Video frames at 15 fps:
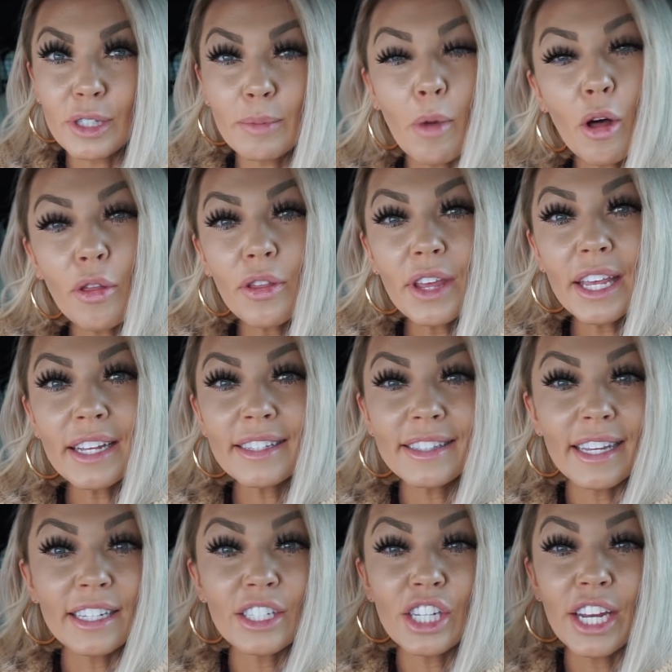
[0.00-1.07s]
small things
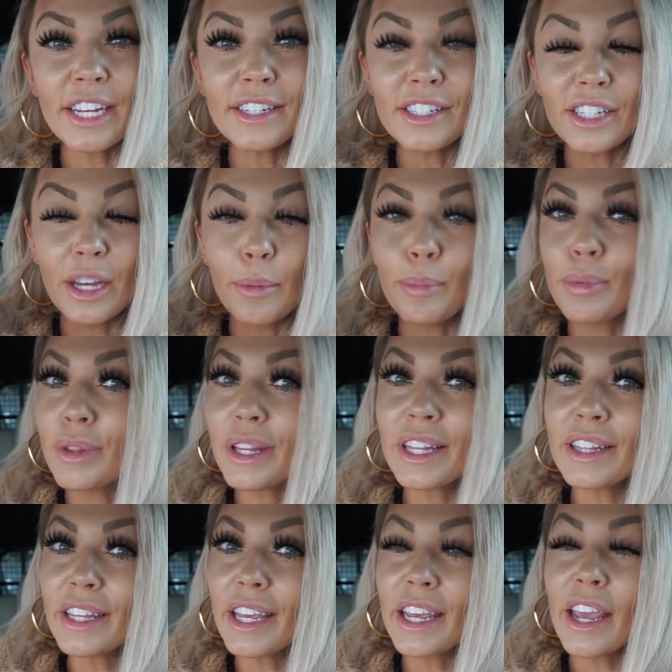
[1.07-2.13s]
that changed
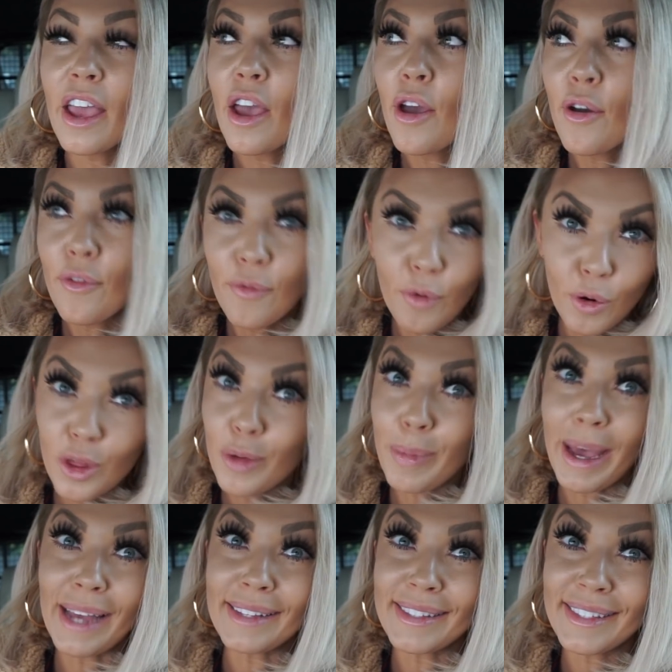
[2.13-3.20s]
completely for the
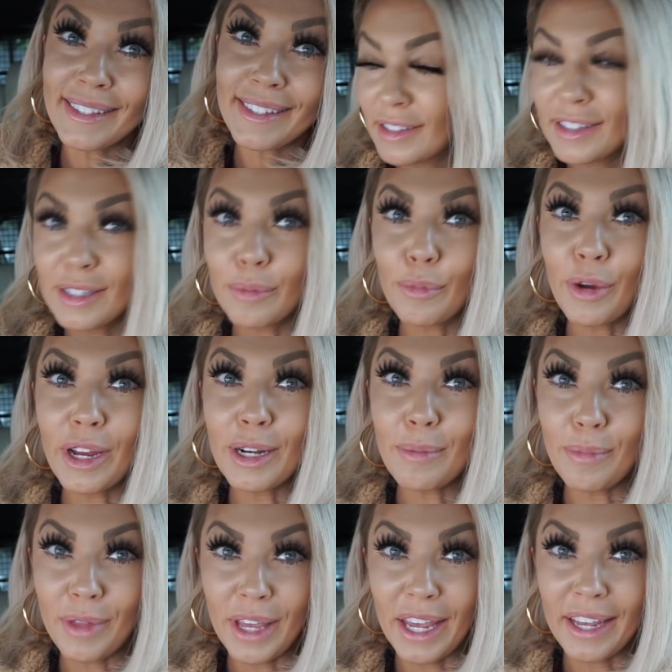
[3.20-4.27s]
best. Some
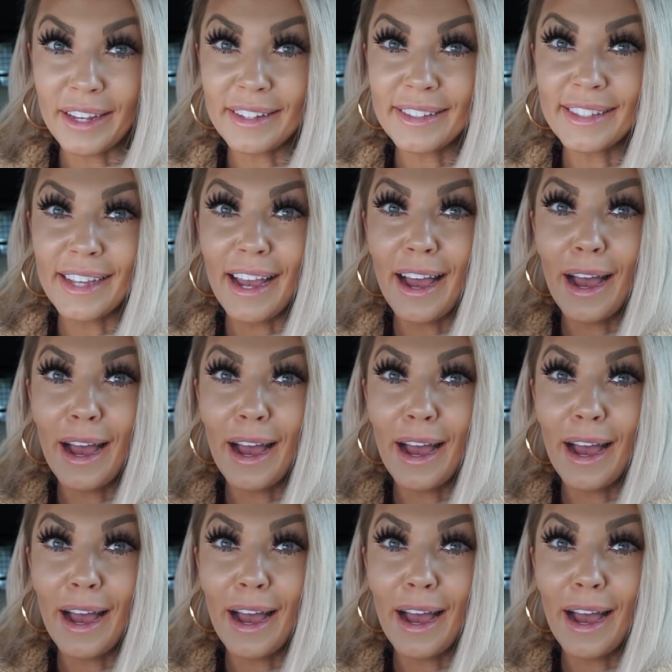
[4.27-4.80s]
random things,